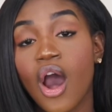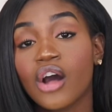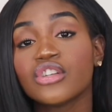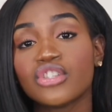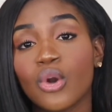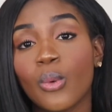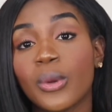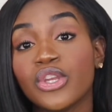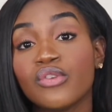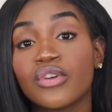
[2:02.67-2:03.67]
Also,
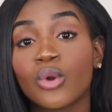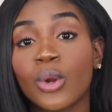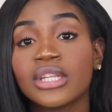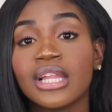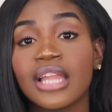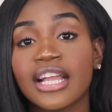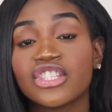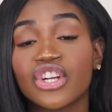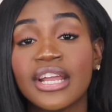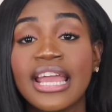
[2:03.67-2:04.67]
when you record the
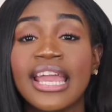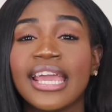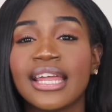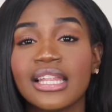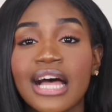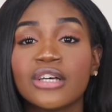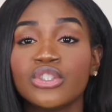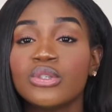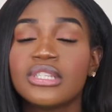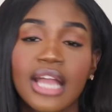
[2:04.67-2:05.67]
lecture, it allows
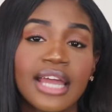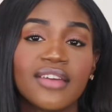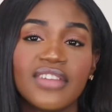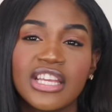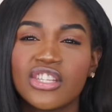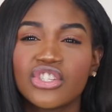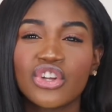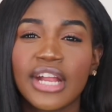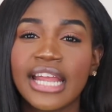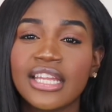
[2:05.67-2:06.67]
you to kind of
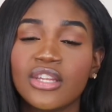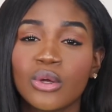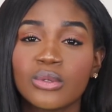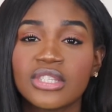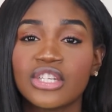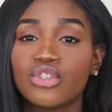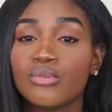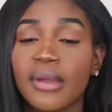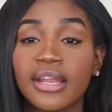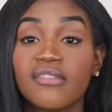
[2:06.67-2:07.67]
insert any notes that you
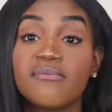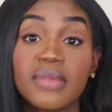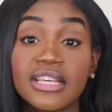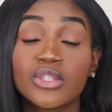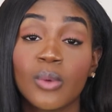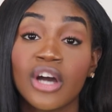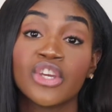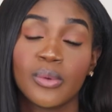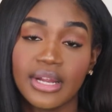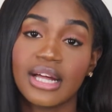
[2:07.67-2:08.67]
might have missed while
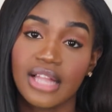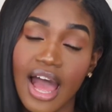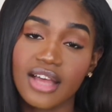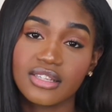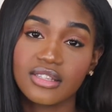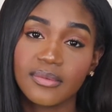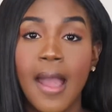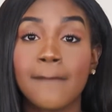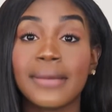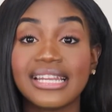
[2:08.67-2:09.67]
you were in class.
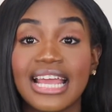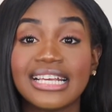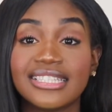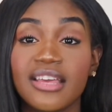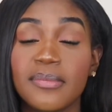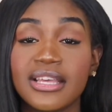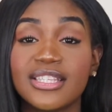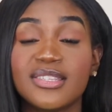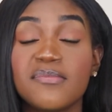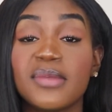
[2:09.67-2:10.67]
My next tip is
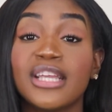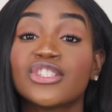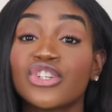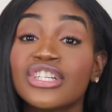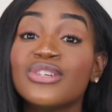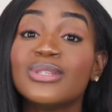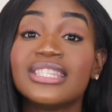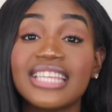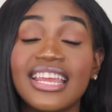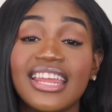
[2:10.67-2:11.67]
to make sure to
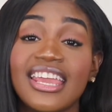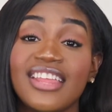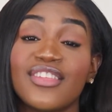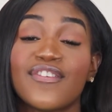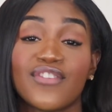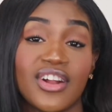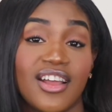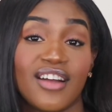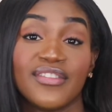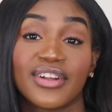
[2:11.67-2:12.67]
sit in the front
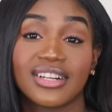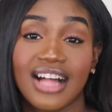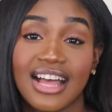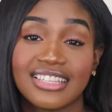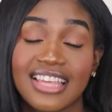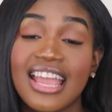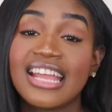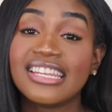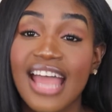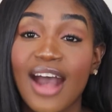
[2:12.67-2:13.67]
of your class.
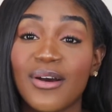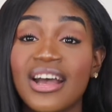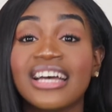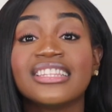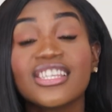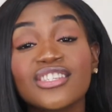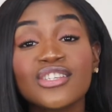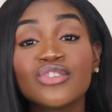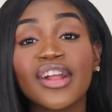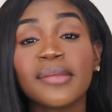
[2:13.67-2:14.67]
Now, this is
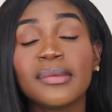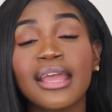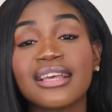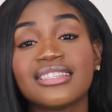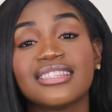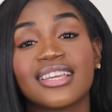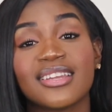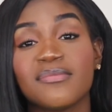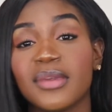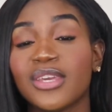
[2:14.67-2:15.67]
great because it's going
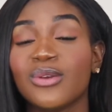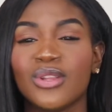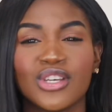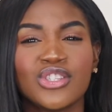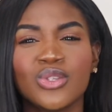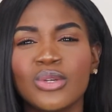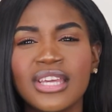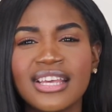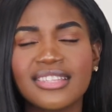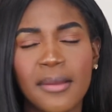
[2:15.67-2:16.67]
to make you look
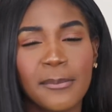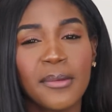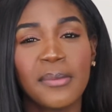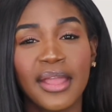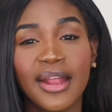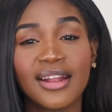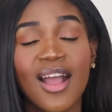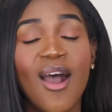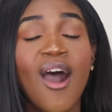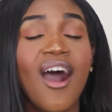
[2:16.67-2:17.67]
studious and prepared.
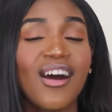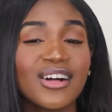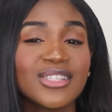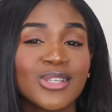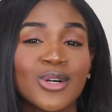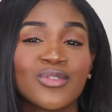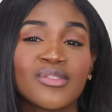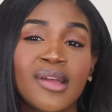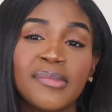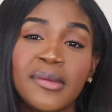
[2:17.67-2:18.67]
Also, for
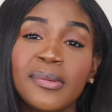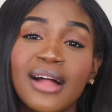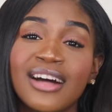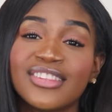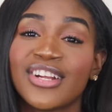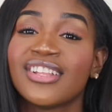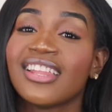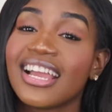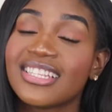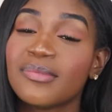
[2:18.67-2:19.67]
my people out there that
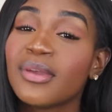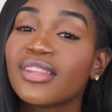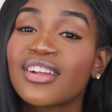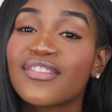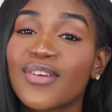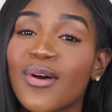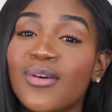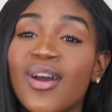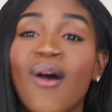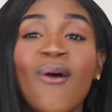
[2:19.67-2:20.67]
like to be on their phone
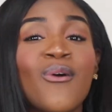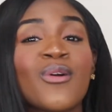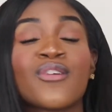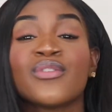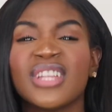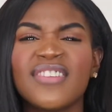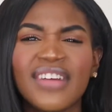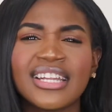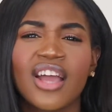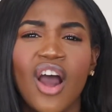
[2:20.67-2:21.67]
or really find
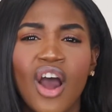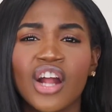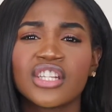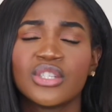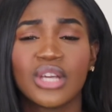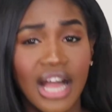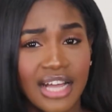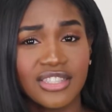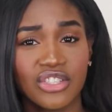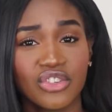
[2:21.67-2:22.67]
it hard to
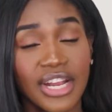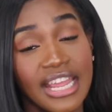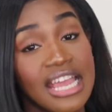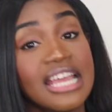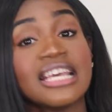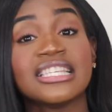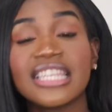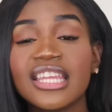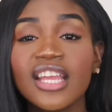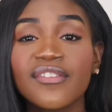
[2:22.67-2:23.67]
concentrate,
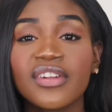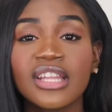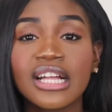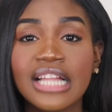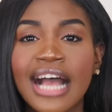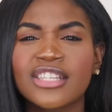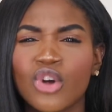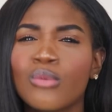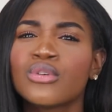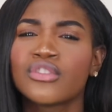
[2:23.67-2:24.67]
sitting in front of the class
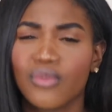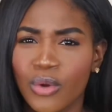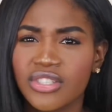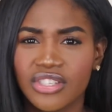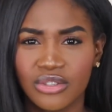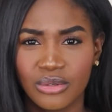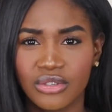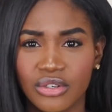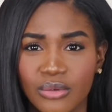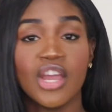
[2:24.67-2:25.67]
almost forces you
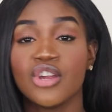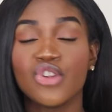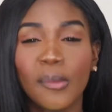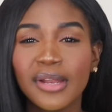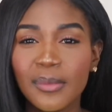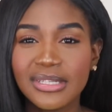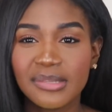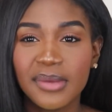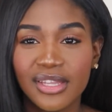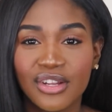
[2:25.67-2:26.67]
to. Nobody wants to
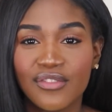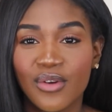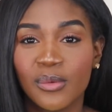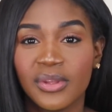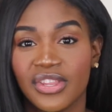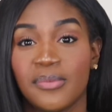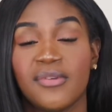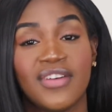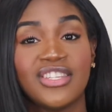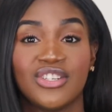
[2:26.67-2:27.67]
be on their phone when their
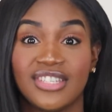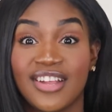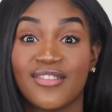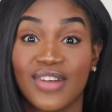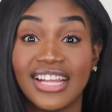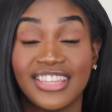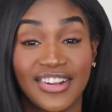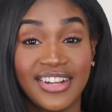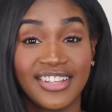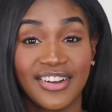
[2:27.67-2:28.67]
professor's like right there
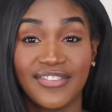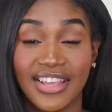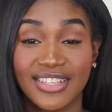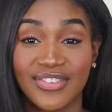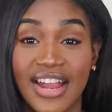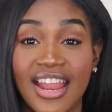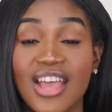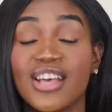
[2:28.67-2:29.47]
in their face, right?